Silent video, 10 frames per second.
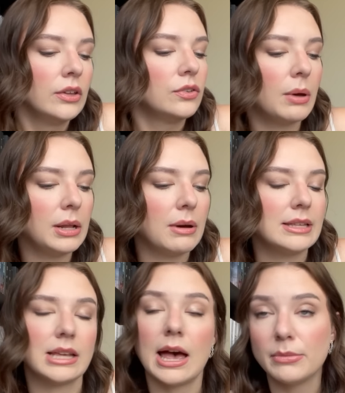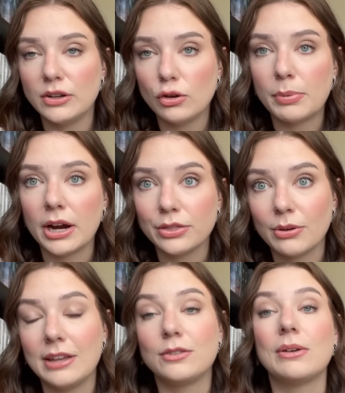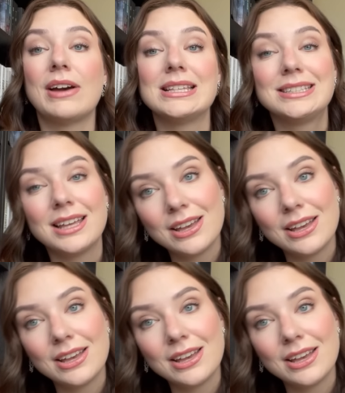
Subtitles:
So anyways, I'm gonna do part three. So if I still